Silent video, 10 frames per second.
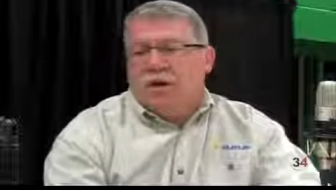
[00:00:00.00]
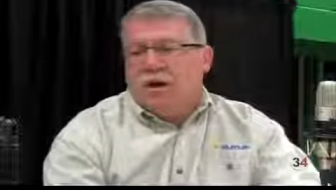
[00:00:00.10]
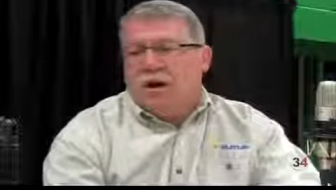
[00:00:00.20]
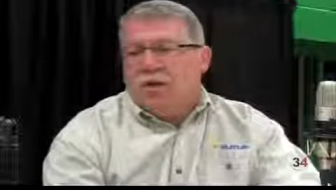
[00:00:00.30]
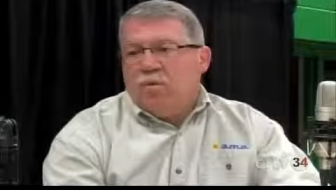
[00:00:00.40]

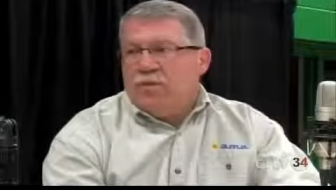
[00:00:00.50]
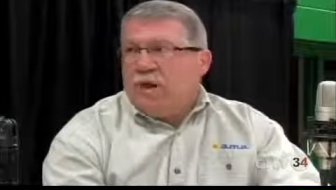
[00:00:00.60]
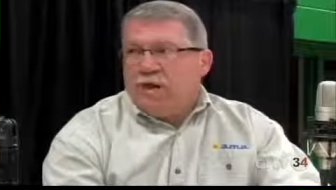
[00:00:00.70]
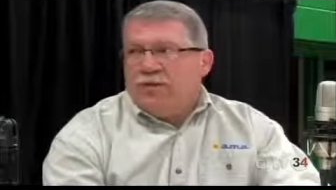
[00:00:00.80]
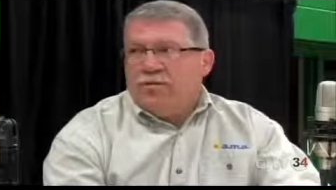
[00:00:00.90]
Uh, we
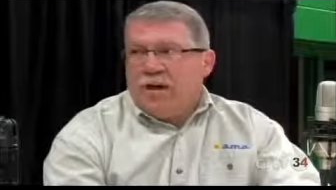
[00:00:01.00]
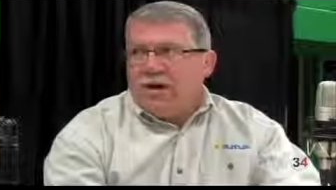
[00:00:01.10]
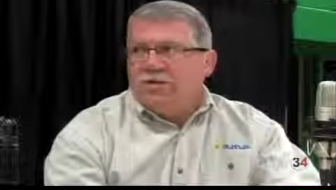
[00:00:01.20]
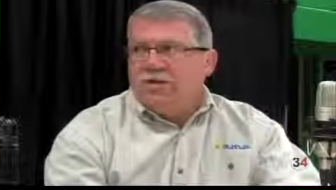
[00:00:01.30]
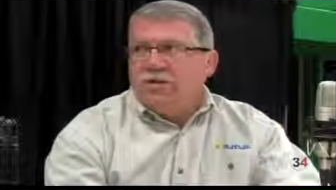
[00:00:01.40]

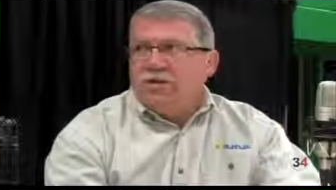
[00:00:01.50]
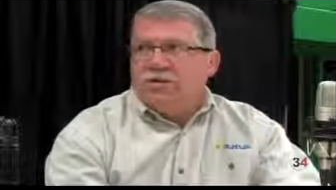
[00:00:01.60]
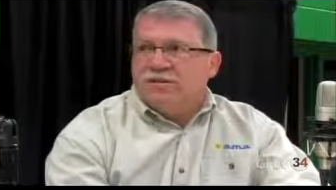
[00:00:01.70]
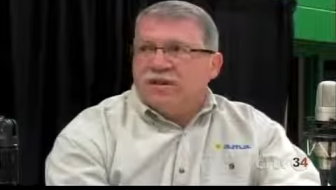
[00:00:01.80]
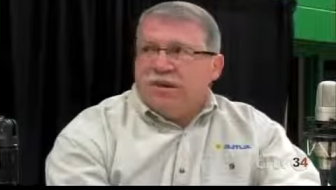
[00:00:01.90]
manufacture
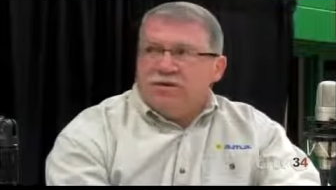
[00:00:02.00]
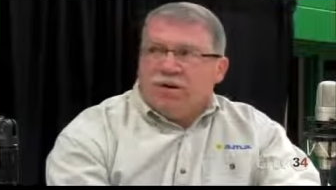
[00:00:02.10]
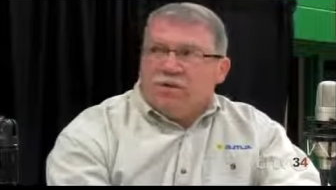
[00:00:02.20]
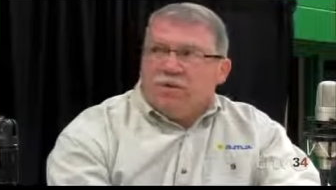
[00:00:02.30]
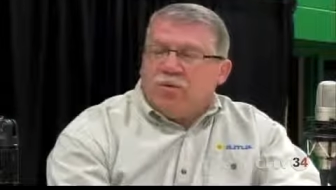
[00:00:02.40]
and sell
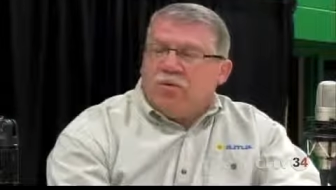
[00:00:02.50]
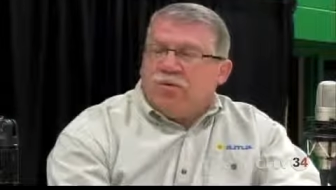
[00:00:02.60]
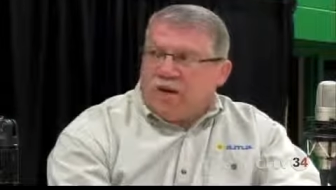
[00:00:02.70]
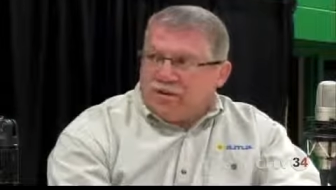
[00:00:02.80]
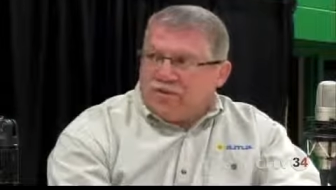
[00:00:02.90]
around the
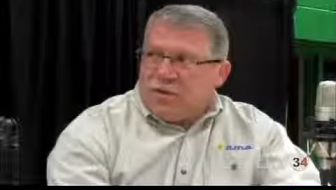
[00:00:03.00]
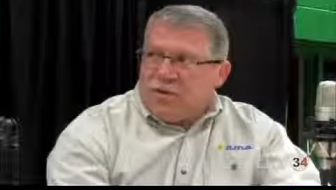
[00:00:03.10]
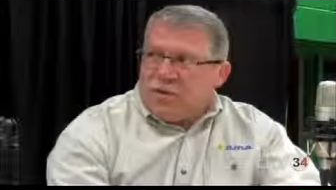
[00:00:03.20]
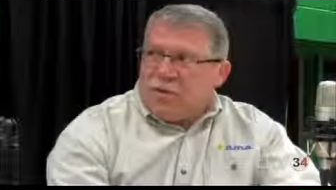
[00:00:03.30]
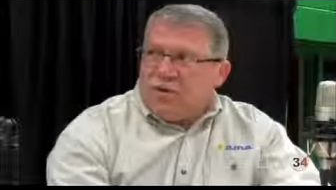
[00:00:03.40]
world Al's
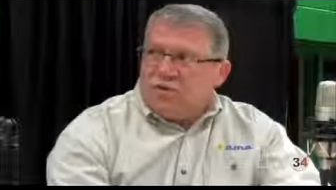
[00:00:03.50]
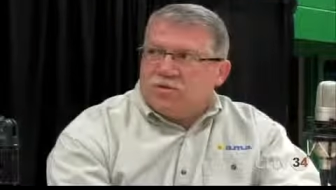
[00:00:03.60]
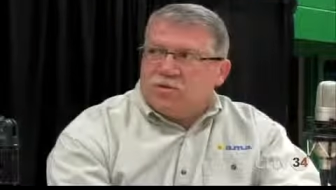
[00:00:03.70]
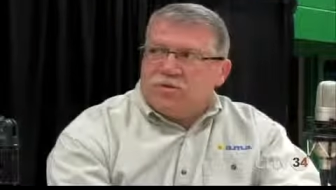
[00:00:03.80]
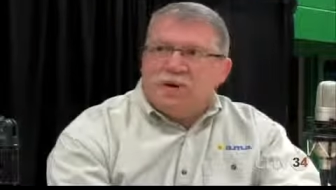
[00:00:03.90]
Flower
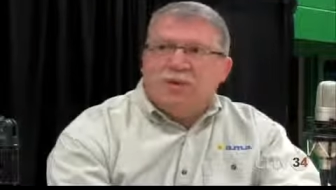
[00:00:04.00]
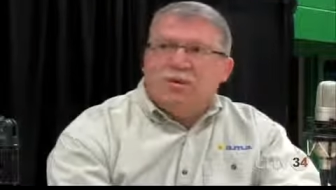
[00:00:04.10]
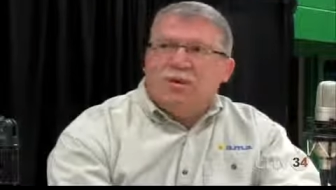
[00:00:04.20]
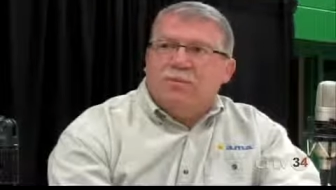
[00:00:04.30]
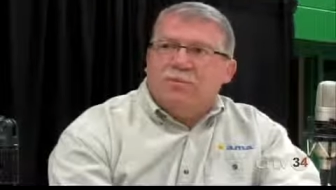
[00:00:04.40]
Pouch, which many
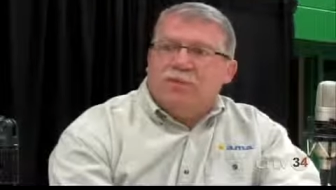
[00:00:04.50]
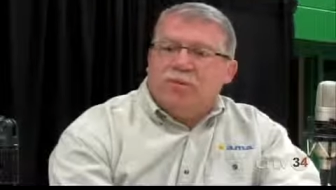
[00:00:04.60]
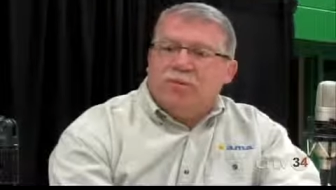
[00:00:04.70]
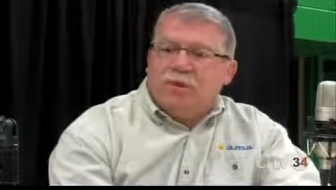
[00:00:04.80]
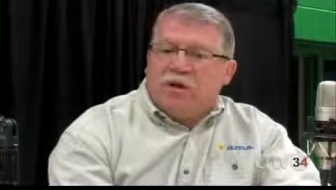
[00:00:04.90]
people
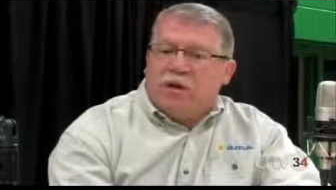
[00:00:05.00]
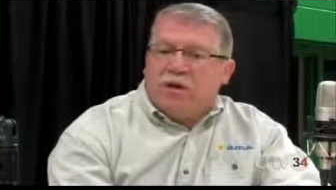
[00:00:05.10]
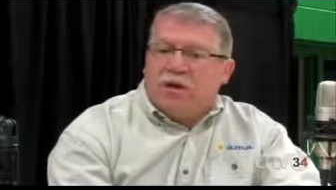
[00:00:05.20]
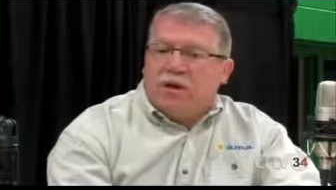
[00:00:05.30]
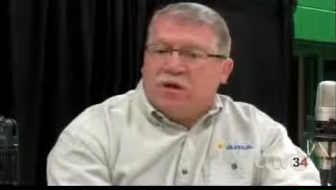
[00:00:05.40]
know,
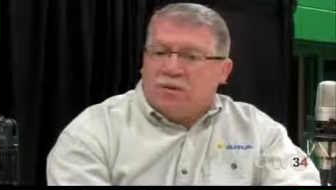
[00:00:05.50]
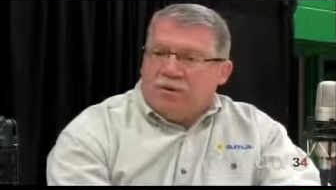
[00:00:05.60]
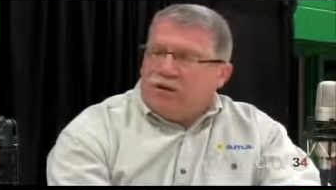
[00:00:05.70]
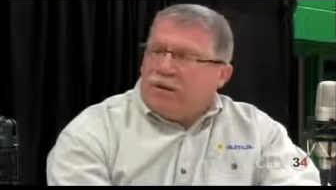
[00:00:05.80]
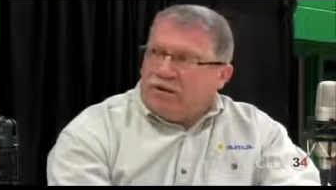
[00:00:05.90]
and we
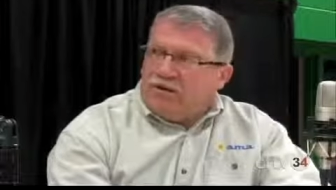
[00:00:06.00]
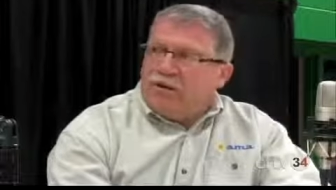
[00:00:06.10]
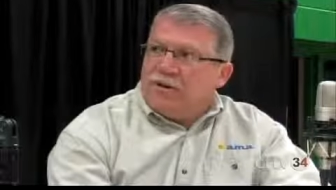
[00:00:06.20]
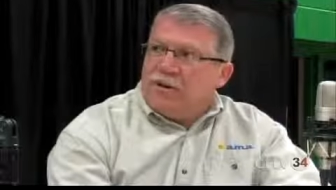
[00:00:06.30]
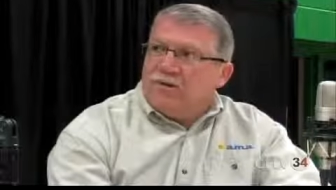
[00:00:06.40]
make that here
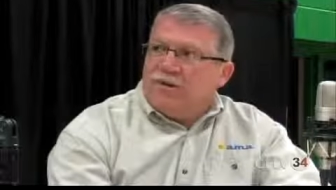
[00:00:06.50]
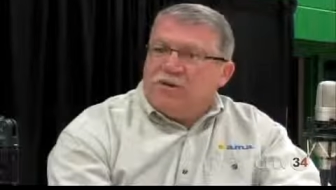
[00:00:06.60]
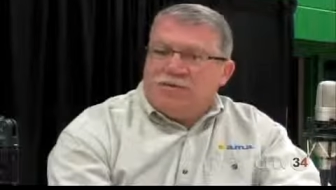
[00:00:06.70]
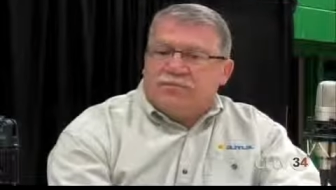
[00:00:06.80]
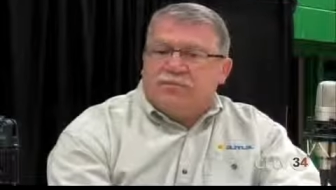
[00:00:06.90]
in
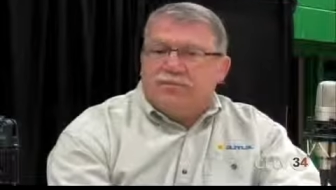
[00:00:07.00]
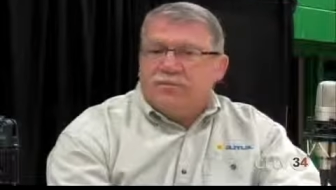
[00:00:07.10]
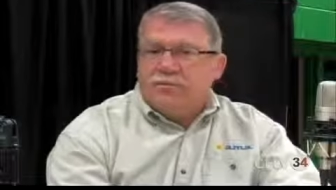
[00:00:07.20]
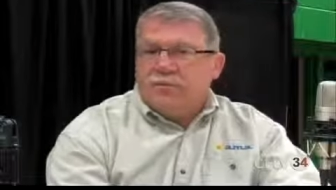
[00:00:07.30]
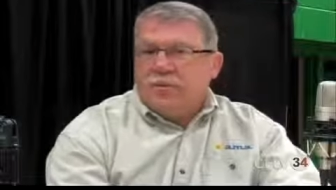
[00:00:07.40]
Kingsville.
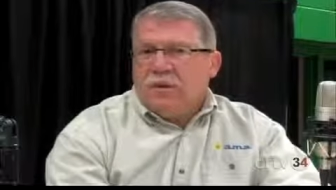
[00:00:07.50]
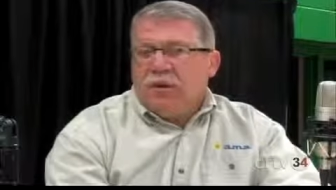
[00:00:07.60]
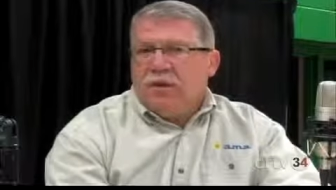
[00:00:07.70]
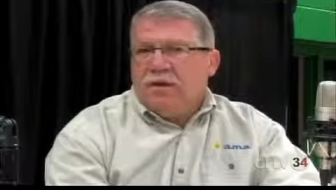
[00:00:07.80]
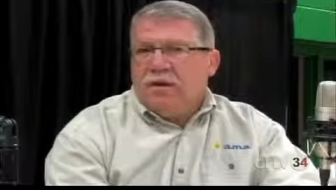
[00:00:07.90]

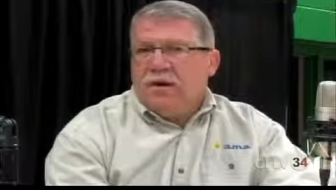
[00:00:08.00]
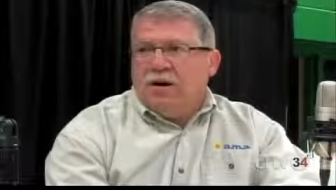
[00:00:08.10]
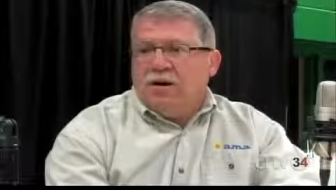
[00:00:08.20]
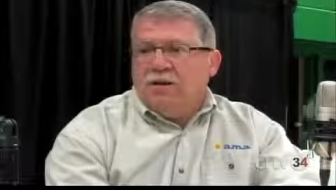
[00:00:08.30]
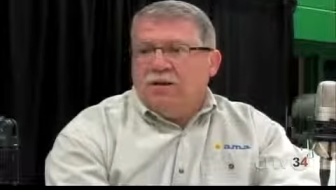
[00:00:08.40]
And
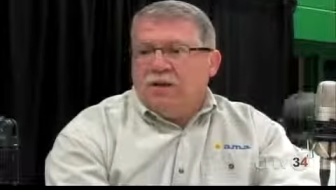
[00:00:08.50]
uh,